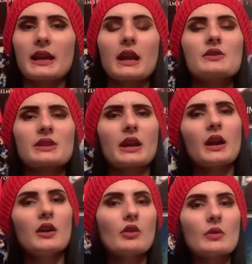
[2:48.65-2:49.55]
And I was like,
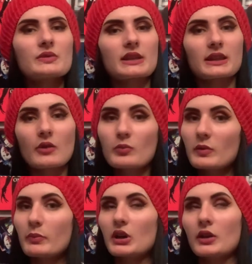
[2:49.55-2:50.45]
that would
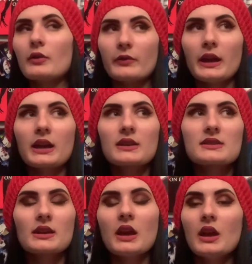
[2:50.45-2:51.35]
be perfect